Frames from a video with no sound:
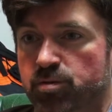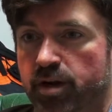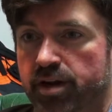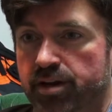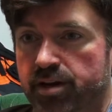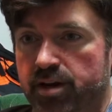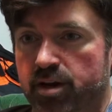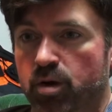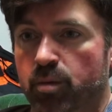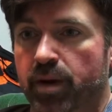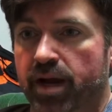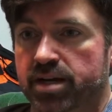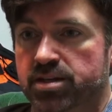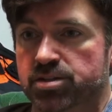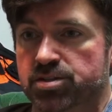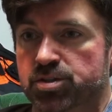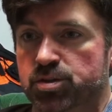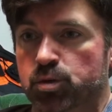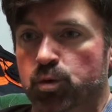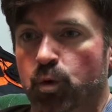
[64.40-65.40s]
ready to go back
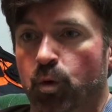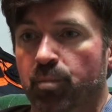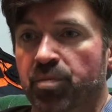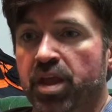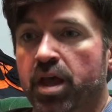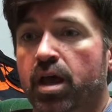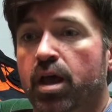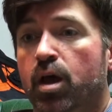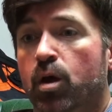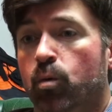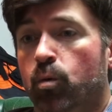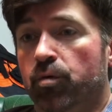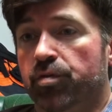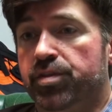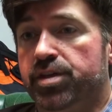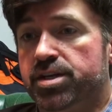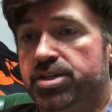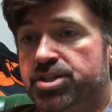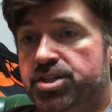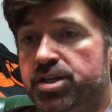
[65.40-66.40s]
to school. Well,
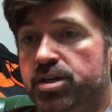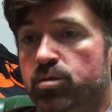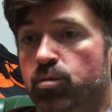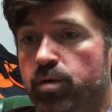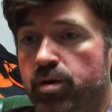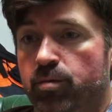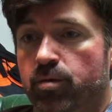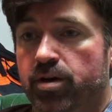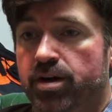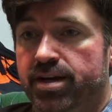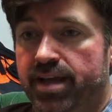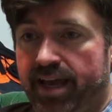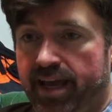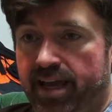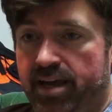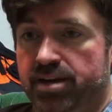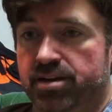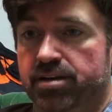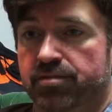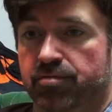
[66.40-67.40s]
this year we wanted to
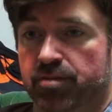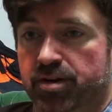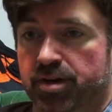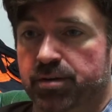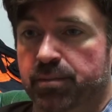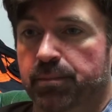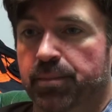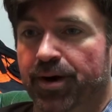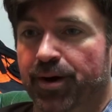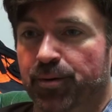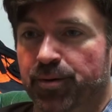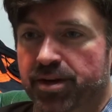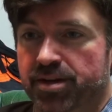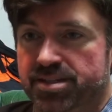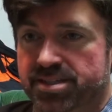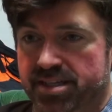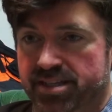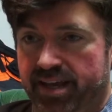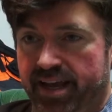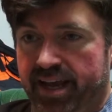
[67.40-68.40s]
add a different
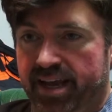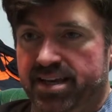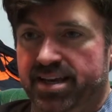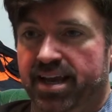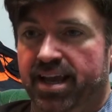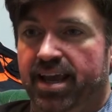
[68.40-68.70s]
component to that.